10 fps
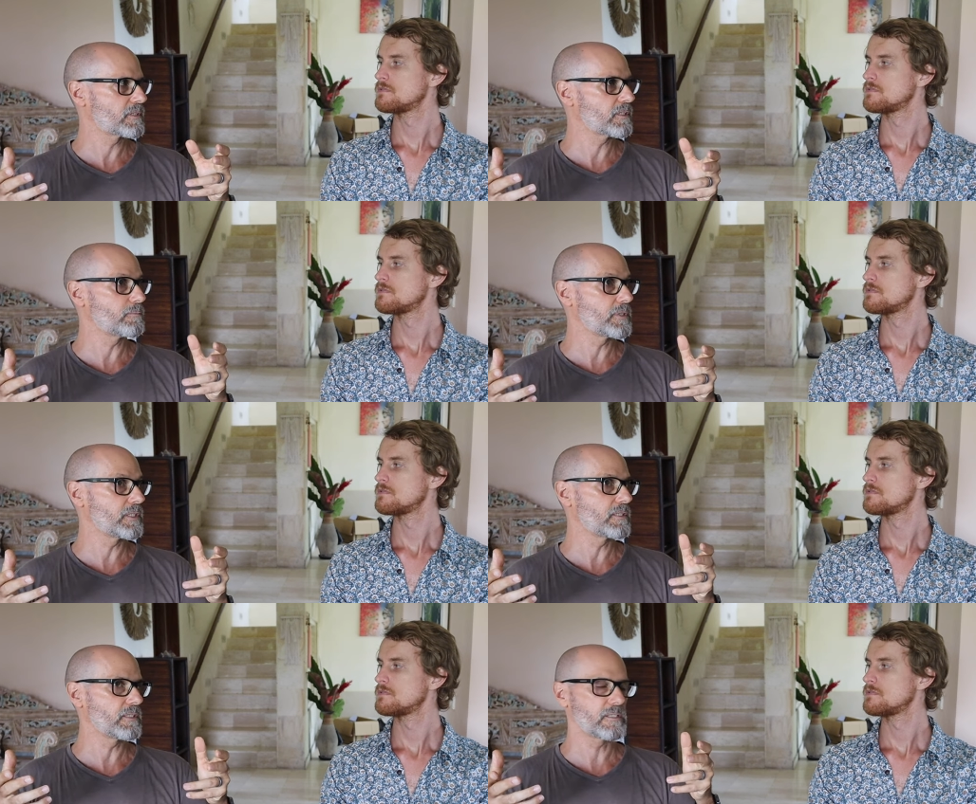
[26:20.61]

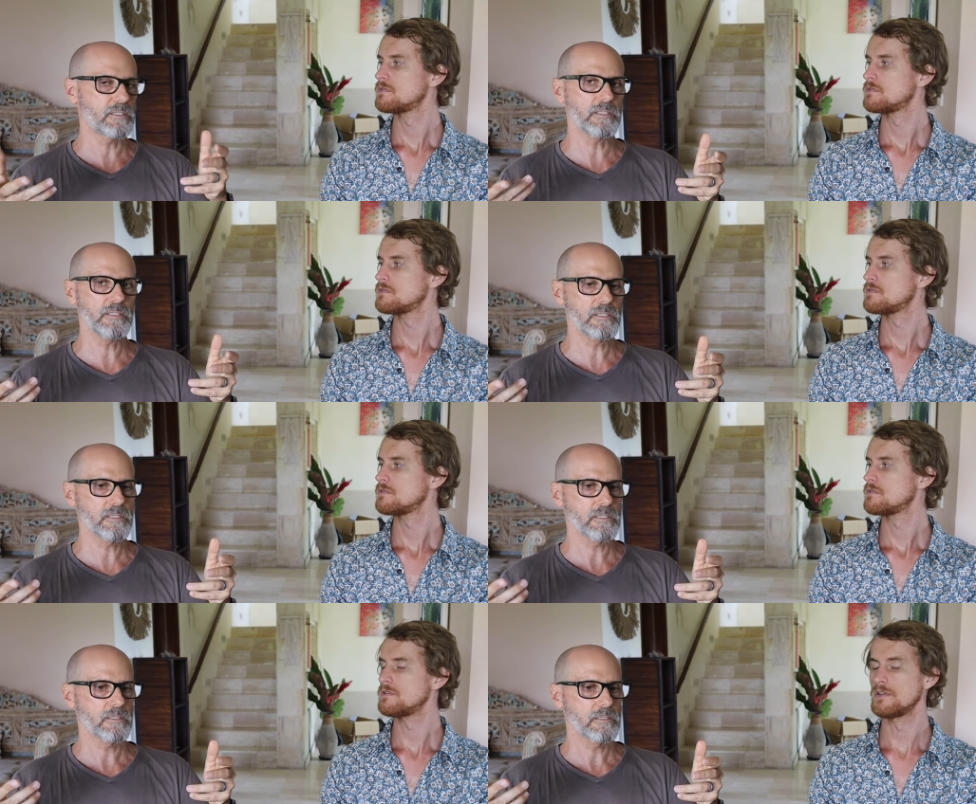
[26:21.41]

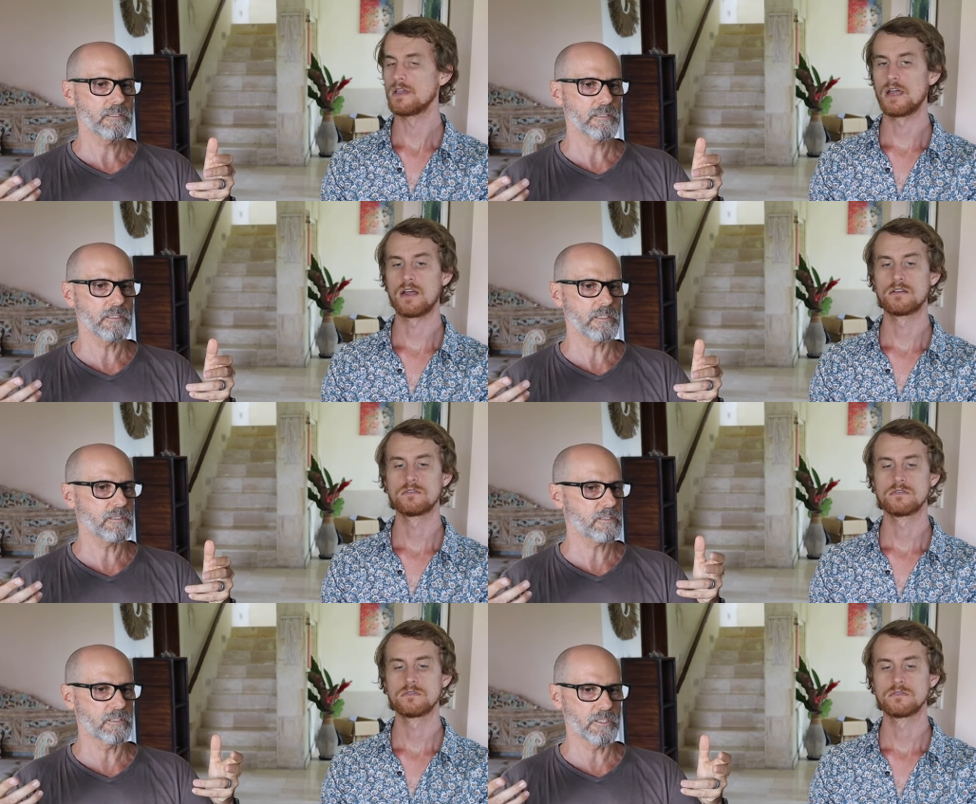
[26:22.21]
Speaker 1: CBDCs. Yeah. You
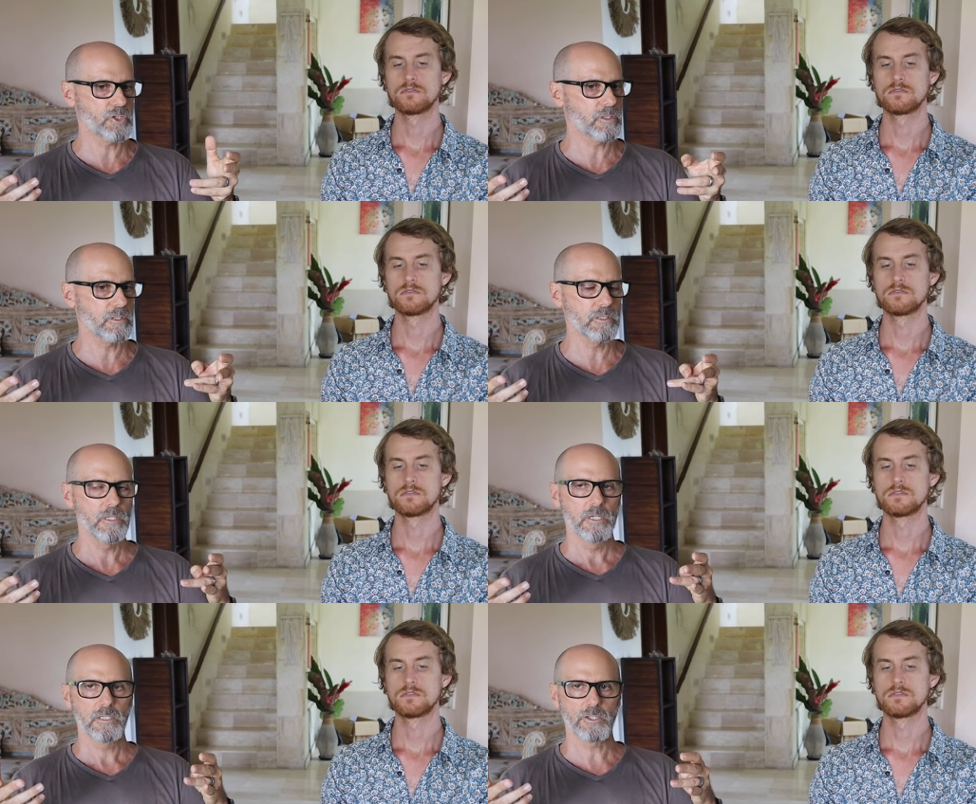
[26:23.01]
know, so
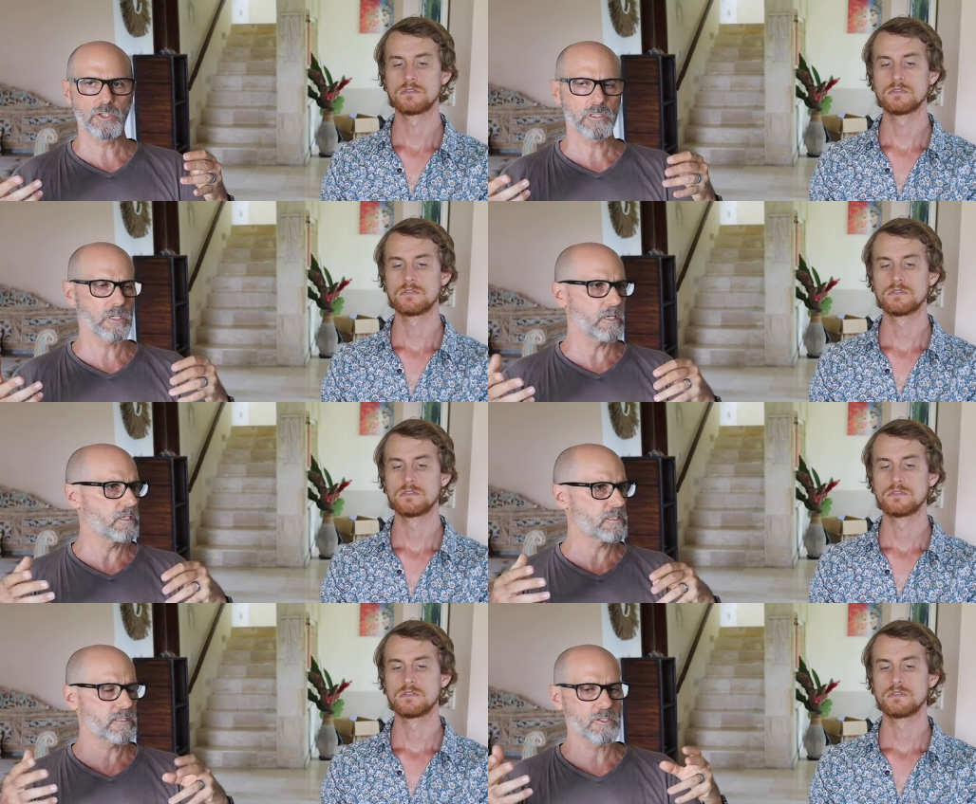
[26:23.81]
digital digital
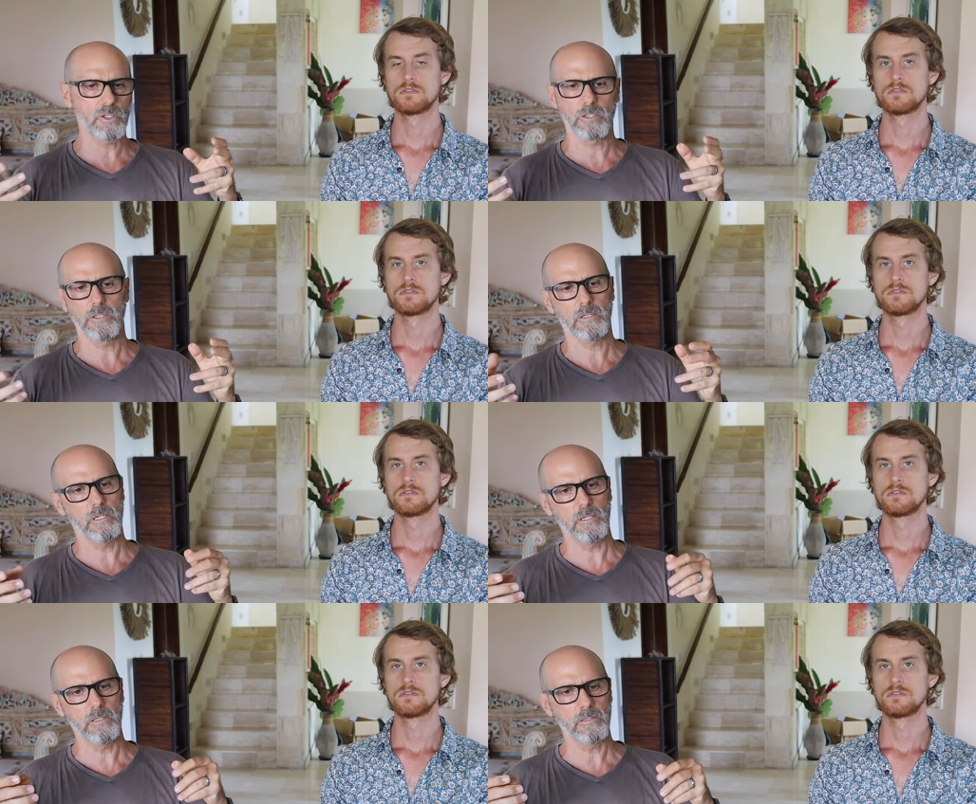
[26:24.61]
dollars, digital
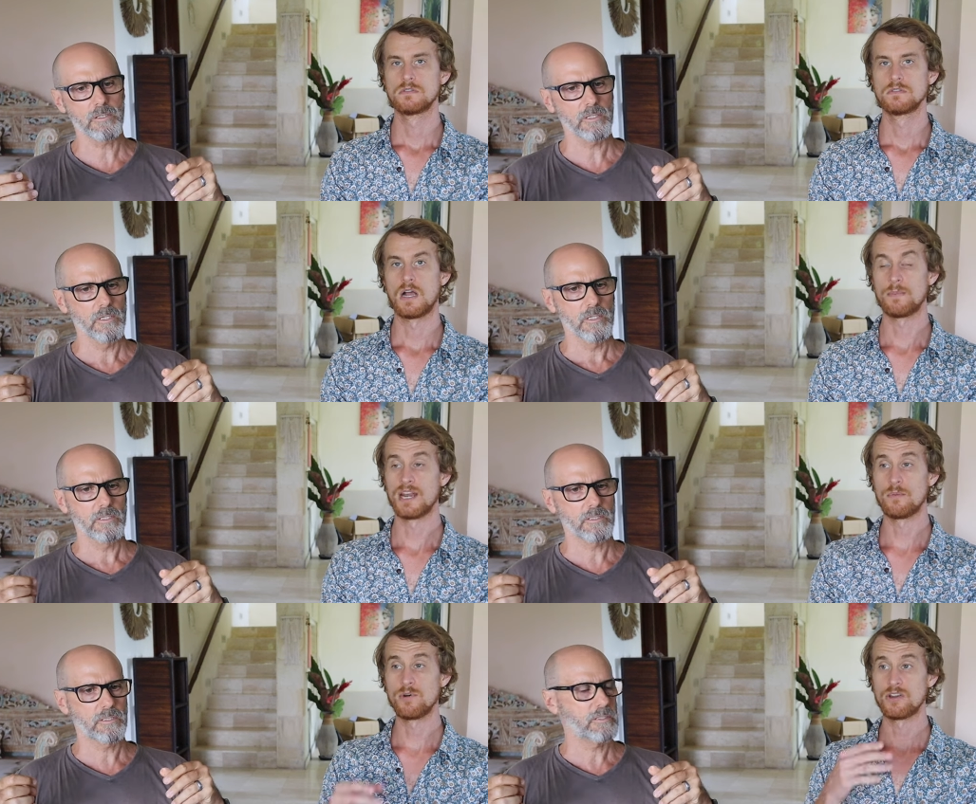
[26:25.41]
euros. I
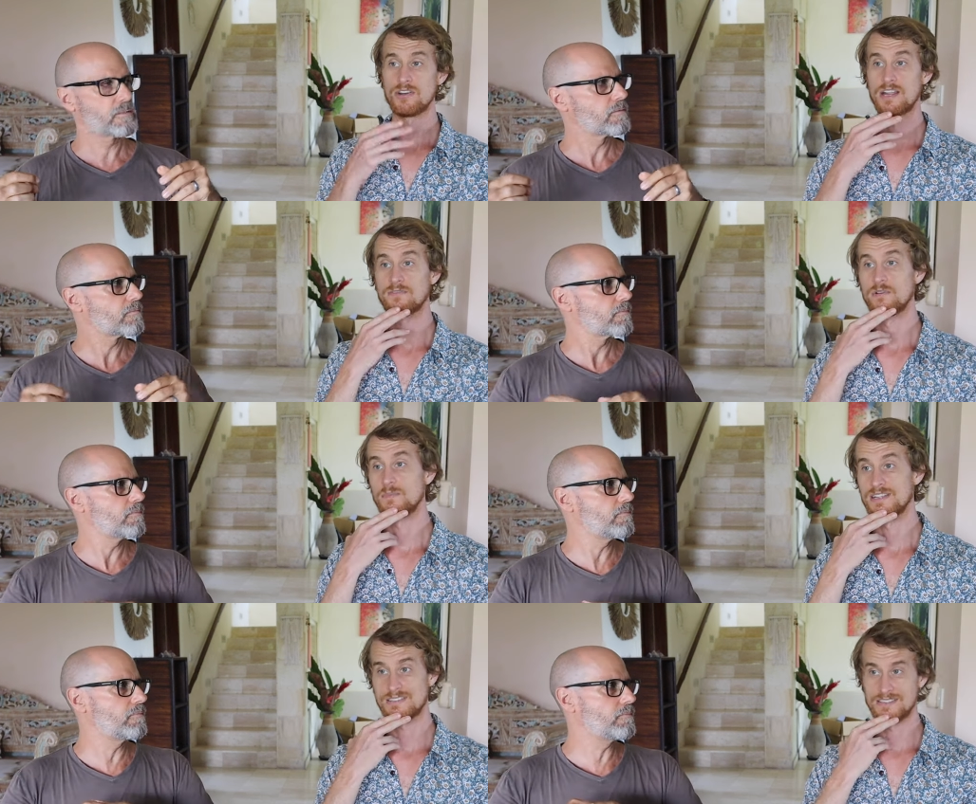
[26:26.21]
mean, I'm wondering
Speaker 2: if we
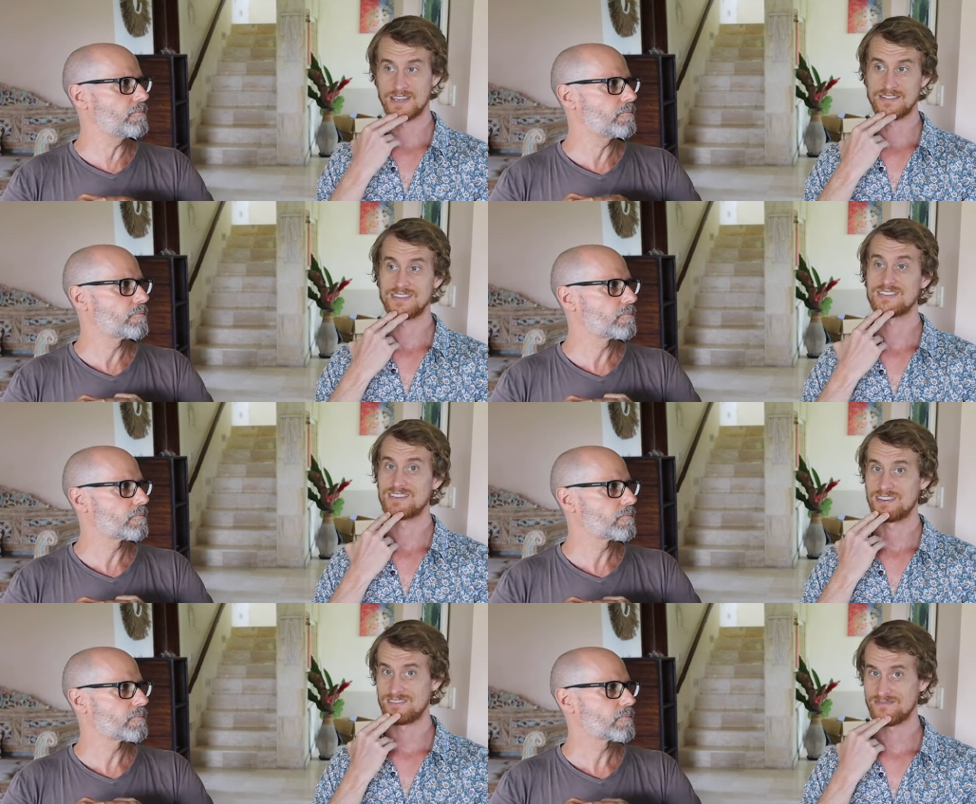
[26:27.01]
might see that
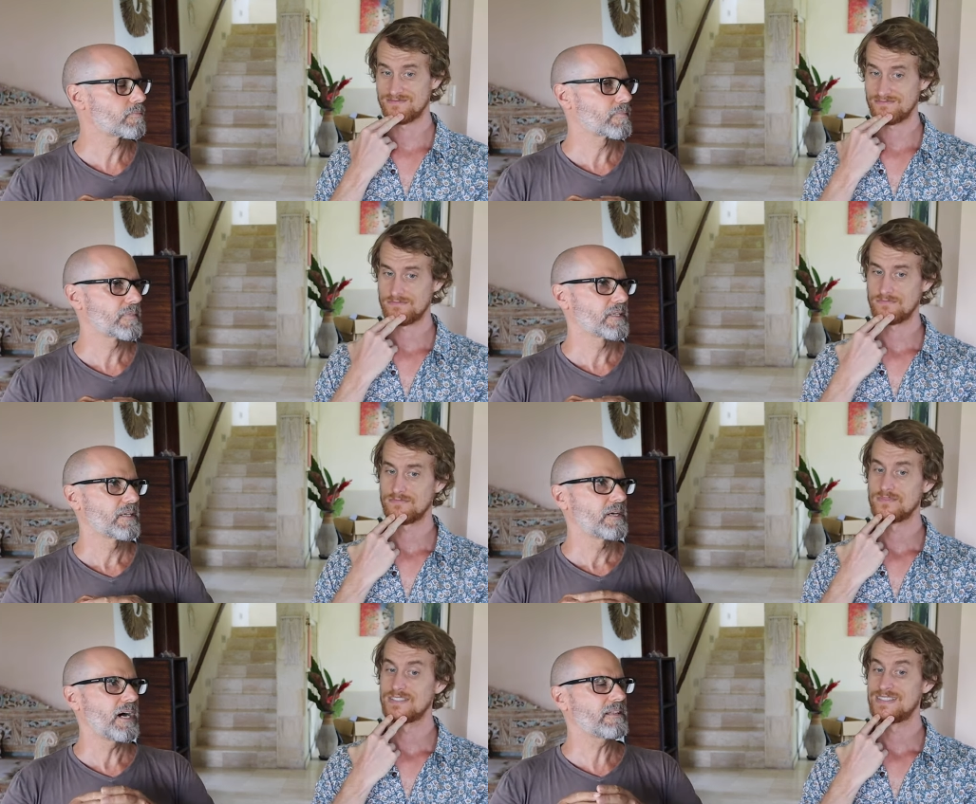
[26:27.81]
this year.
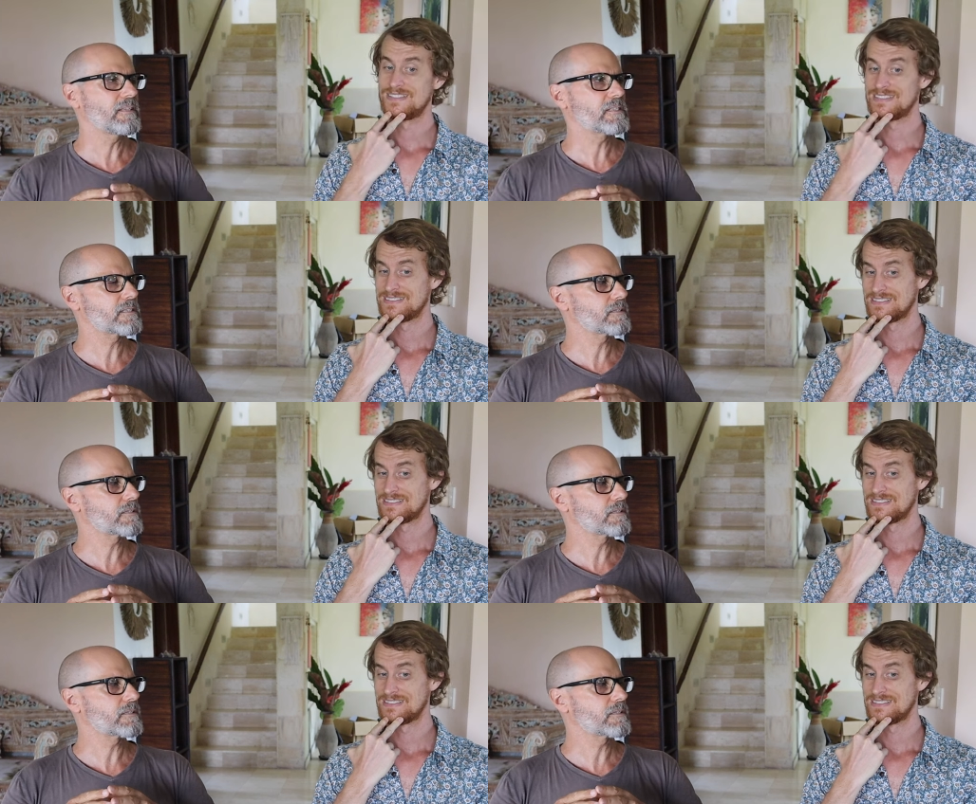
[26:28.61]
Speaker 1: I think it's